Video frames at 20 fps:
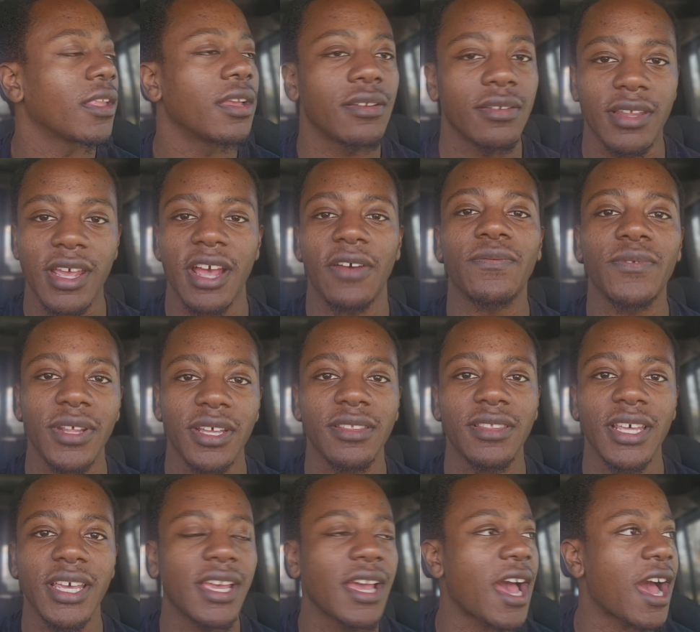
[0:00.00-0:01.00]

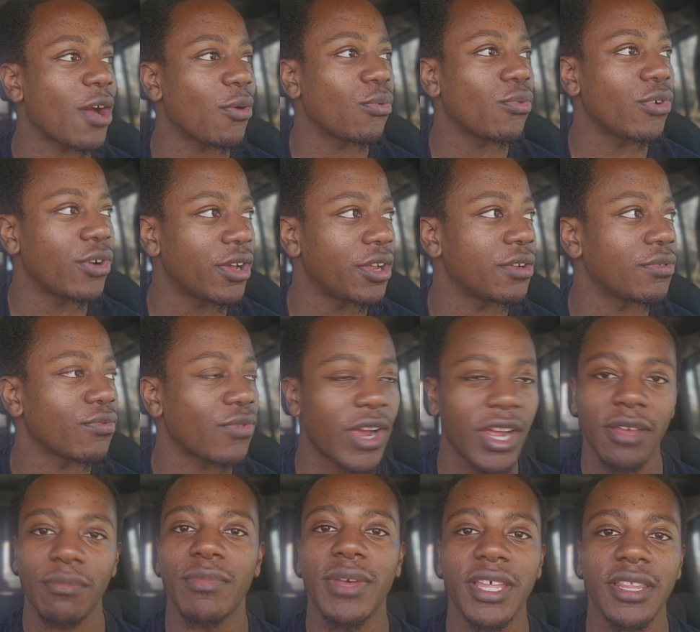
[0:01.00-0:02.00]
definitely I would
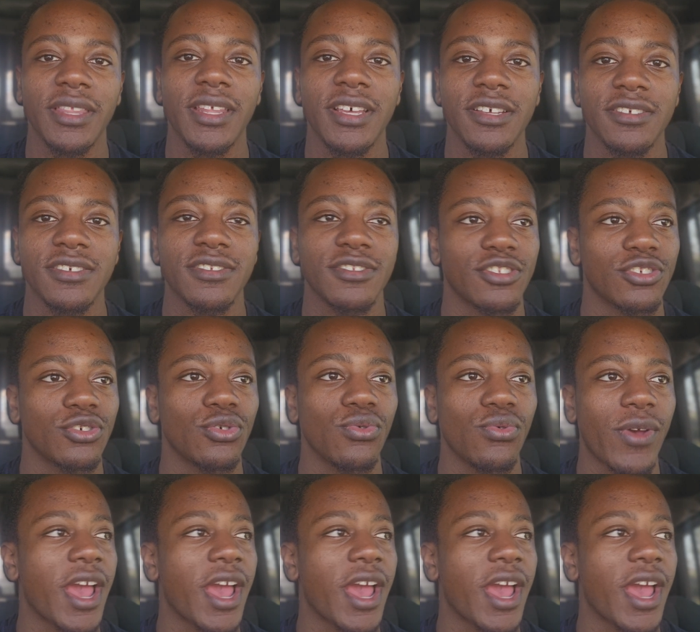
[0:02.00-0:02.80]
recommend this to